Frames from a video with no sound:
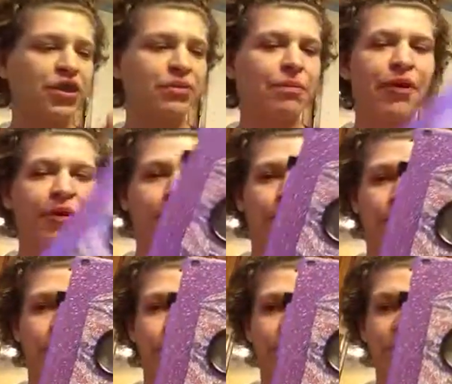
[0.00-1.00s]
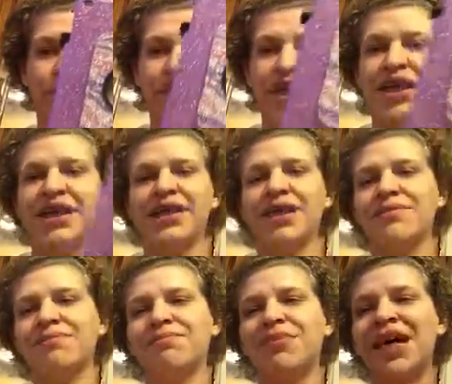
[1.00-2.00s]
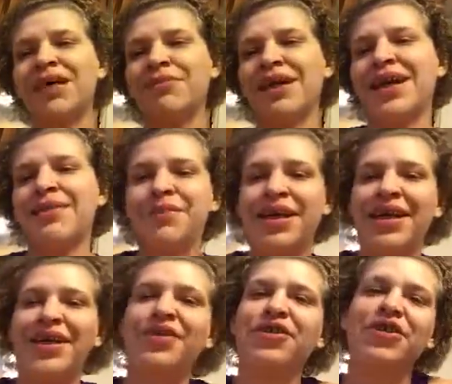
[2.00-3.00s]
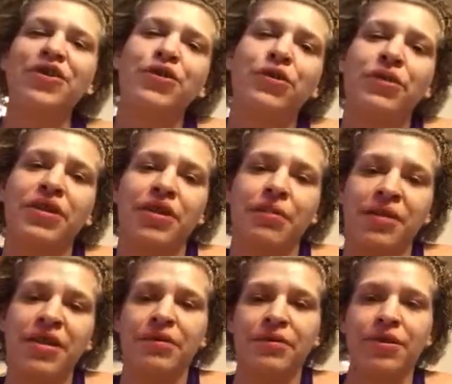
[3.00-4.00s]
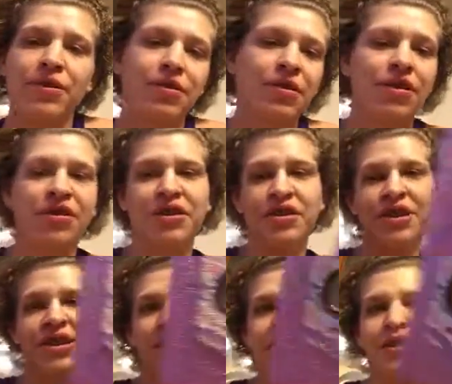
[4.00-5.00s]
here is purple and then on, on my iPad Air 2 is a pink one it's just like